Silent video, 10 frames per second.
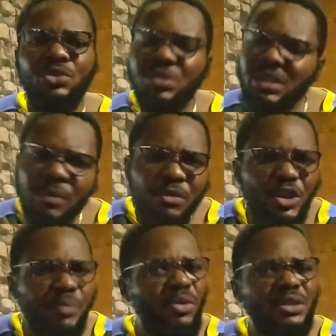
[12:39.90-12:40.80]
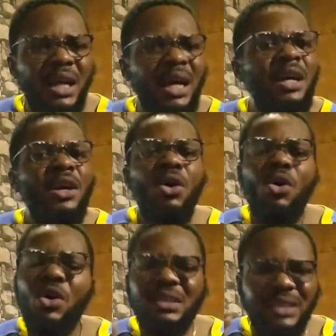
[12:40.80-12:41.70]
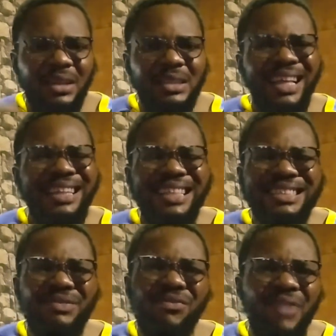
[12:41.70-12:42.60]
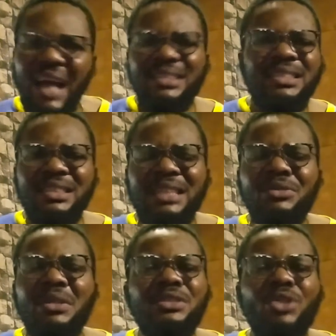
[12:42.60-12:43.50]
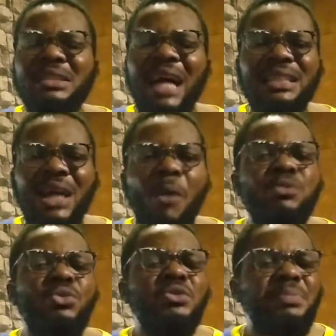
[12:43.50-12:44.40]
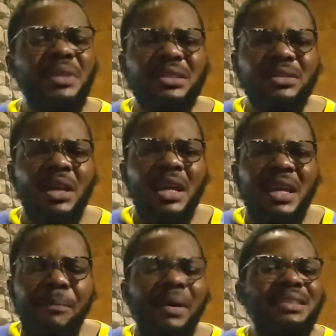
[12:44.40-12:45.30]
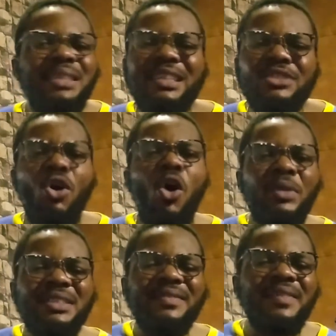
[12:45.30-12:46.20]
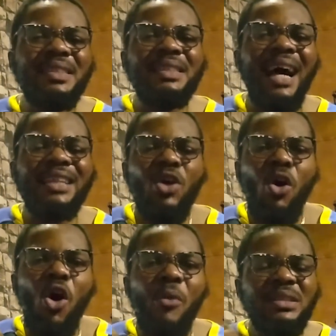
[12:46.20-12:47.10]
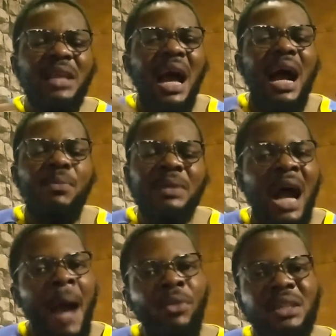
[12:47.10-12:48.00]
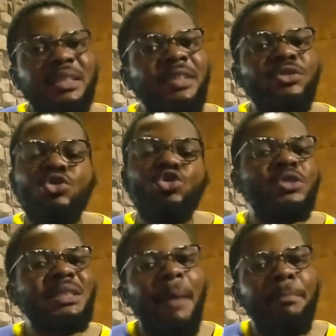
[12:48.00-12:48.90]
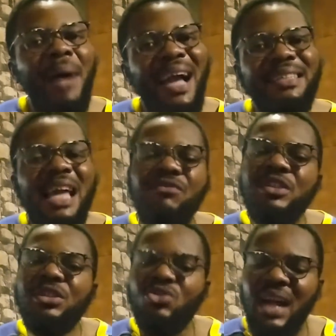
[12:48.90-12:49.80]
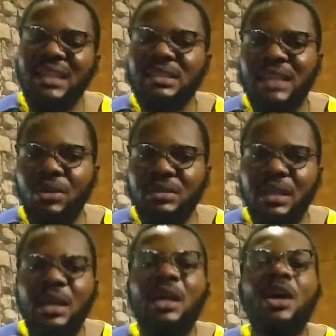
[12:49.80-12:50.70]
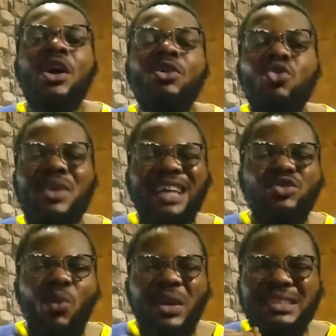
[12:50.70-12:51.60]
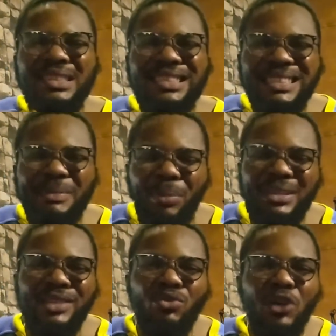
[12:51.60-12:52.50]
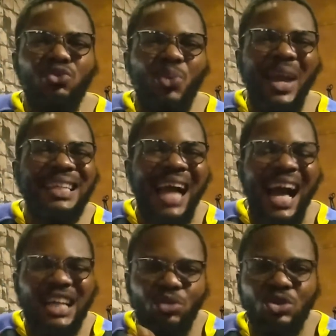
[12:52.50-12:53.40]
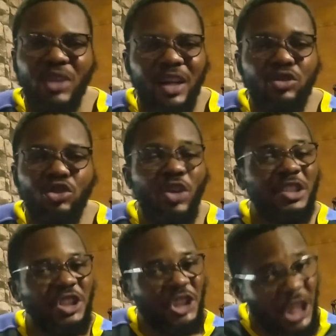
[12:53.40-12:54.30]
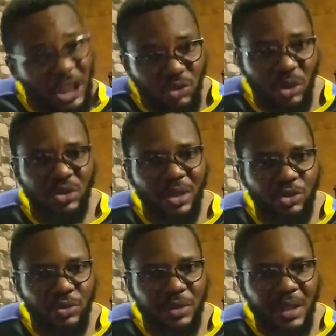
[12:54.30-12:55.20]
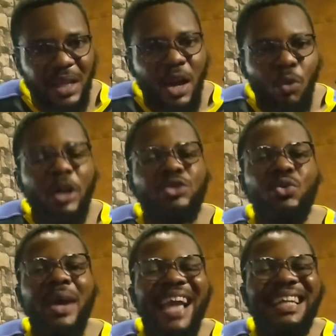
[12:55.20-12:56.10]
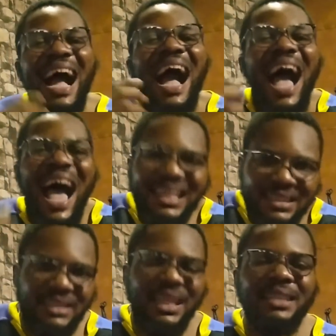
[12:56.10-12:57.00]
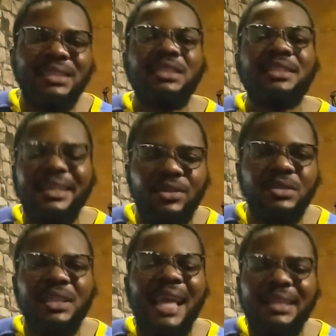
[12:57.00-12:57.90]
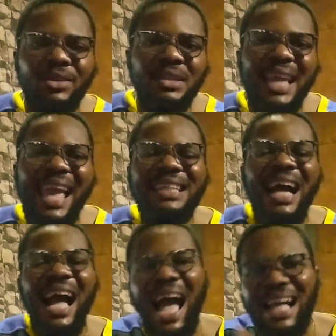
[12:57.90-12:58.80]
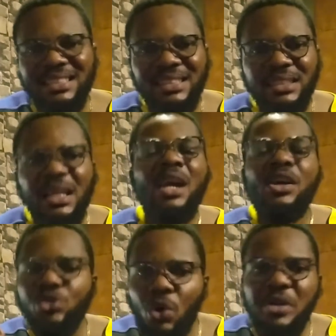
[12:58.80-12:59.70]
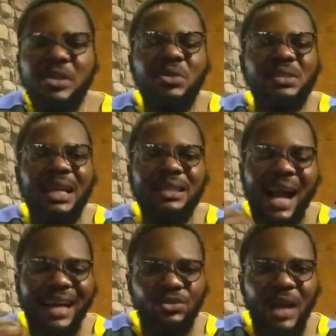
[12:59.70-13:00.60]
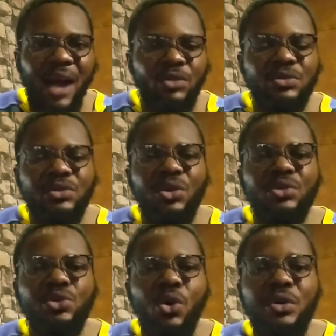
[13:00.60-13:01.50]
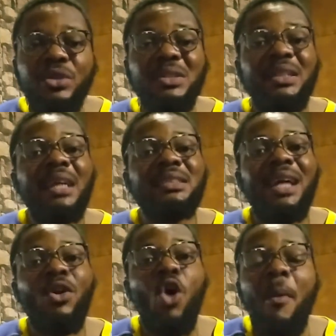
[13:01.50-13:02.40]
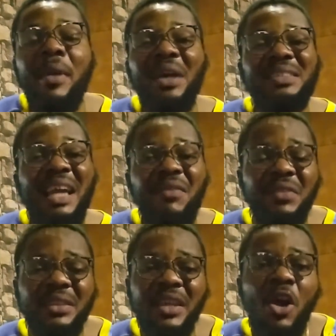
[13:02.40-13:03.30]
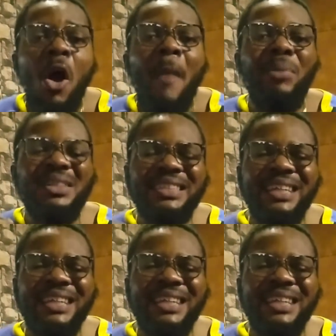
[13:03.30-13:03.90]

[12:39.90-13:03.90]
You need a music producer or a sound engineer that is vast in technology, not an obsolete person, a person that is always reading and always. Now, I'm not saying you should start buying every new gadget out there. Look at what is important, what will enhance what you are doing, not change what you are doing. What enhance, that is technology. A technology enhances. Though new techs are coming out every day, but